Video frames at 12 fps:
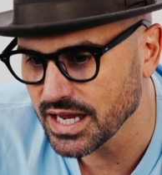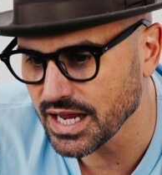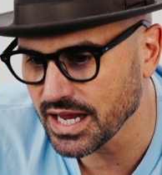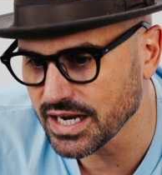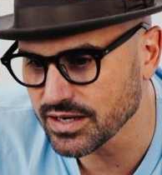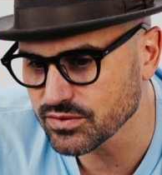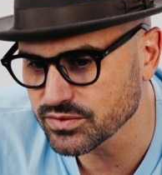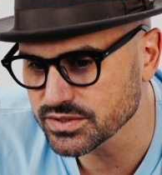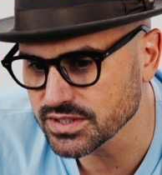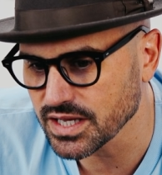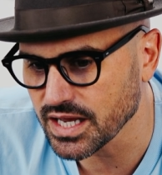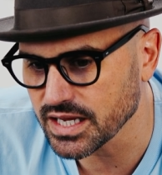and he
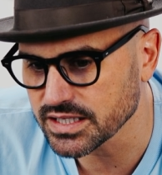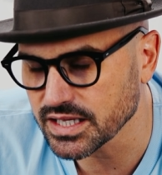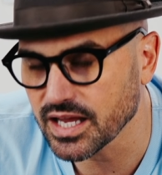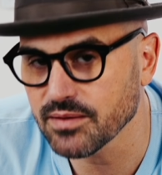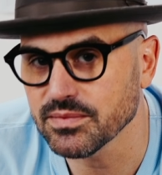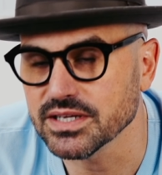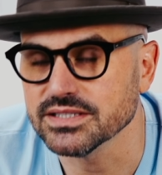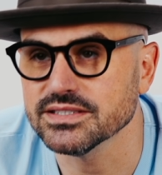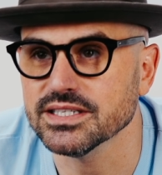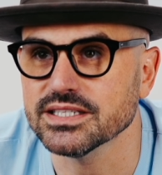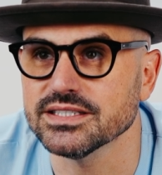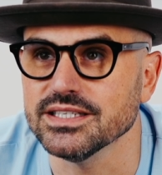was like, they gave me a
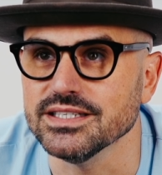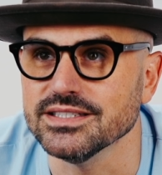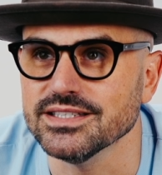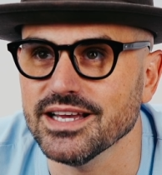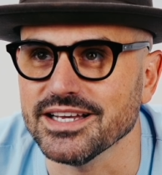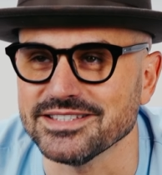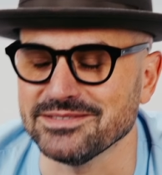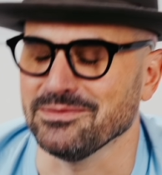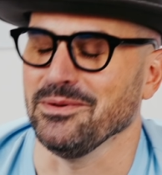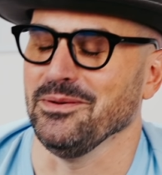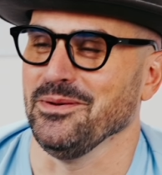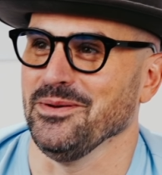66.
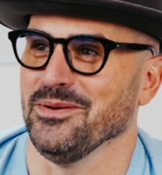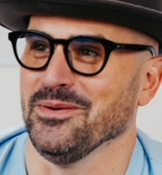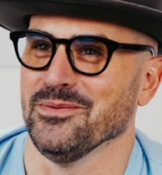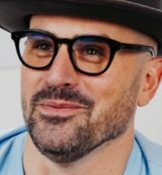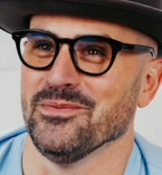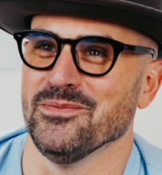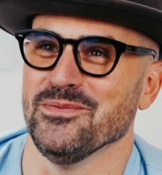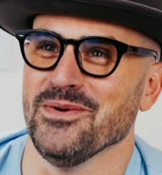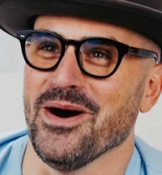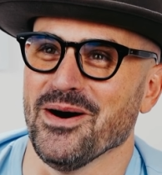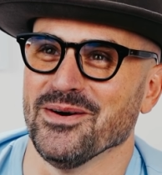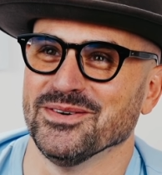
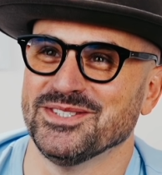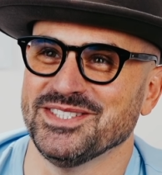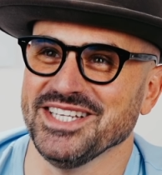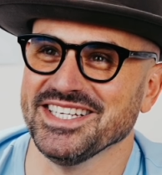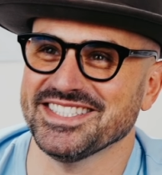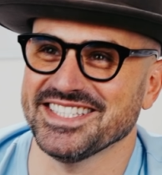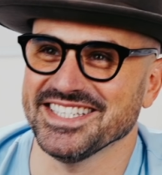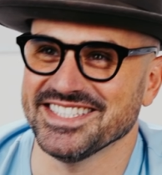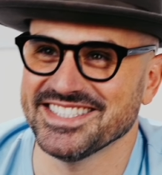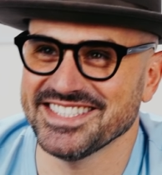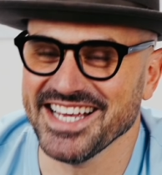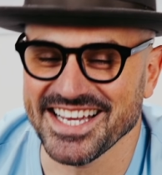Whoa,
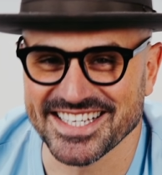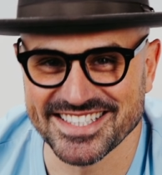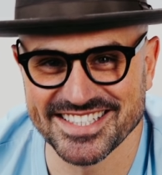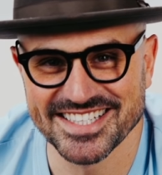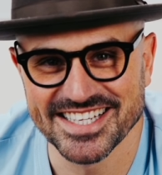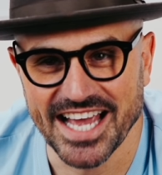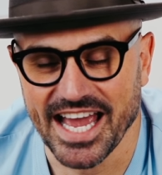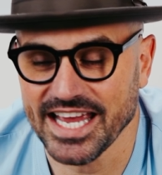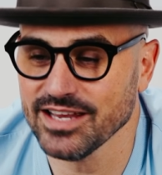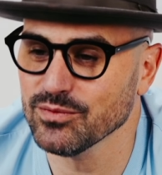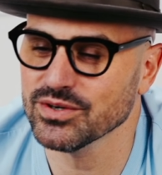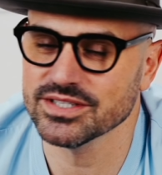66! And
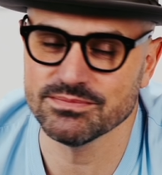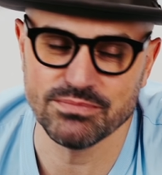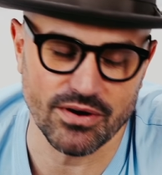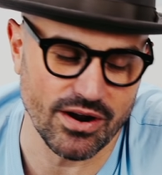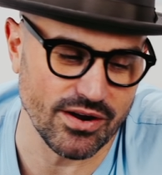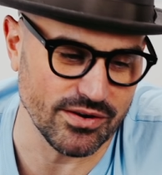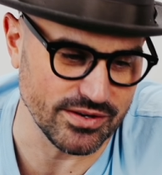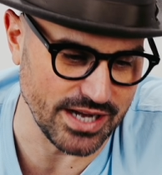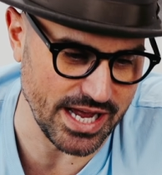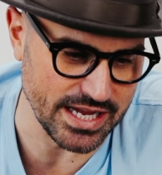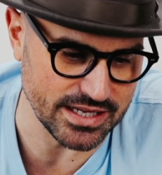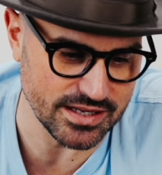he was, bro,
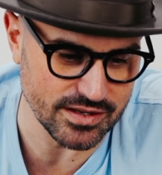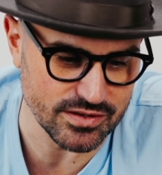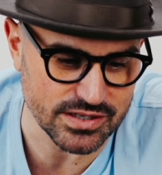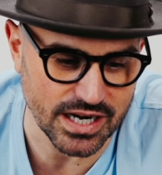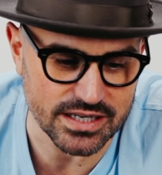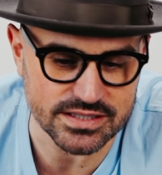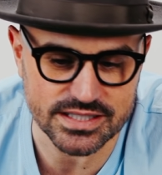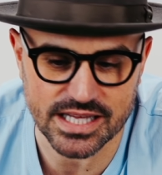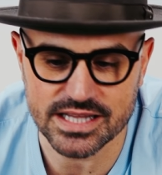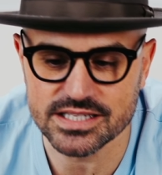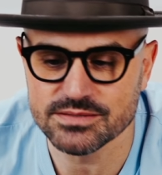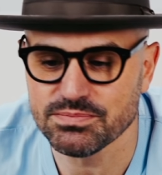like, you gotta
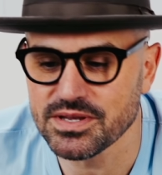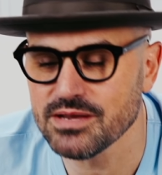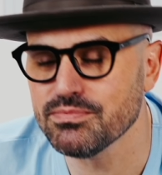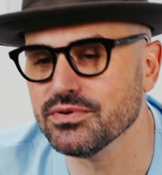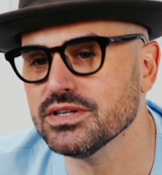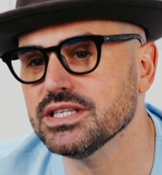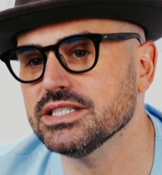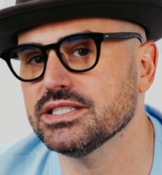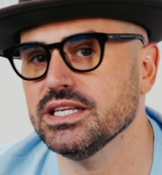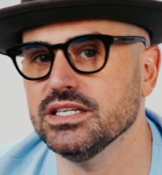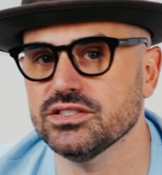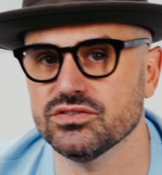understand these people in this
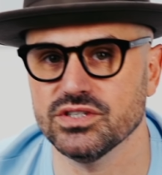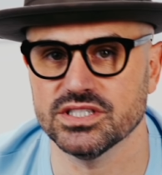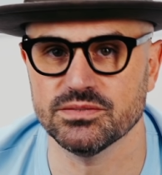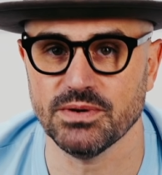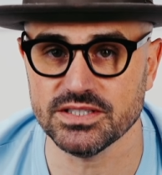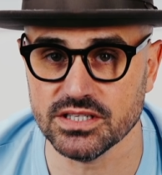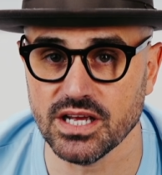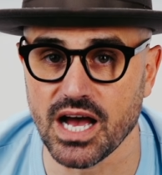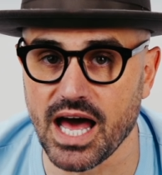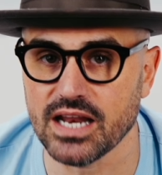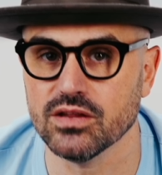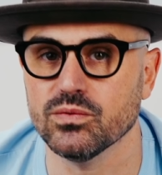industry, especially a
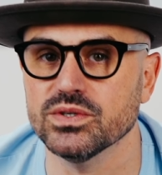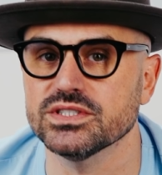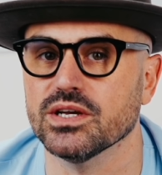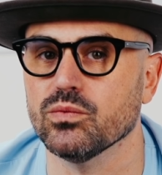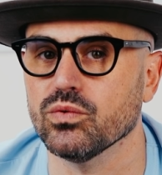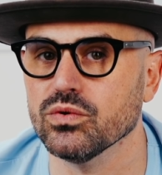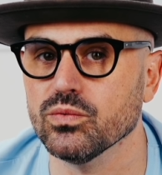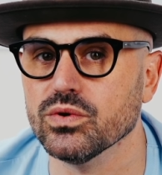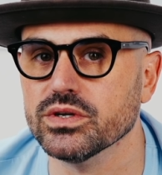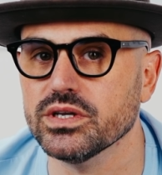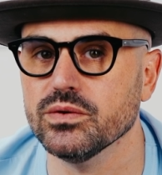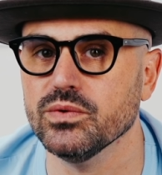lot of the ones that we're
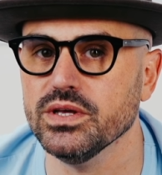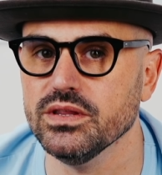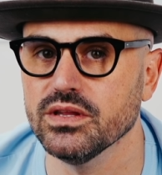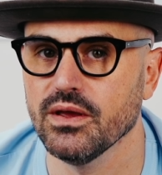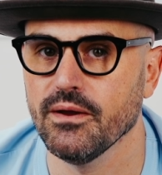working with,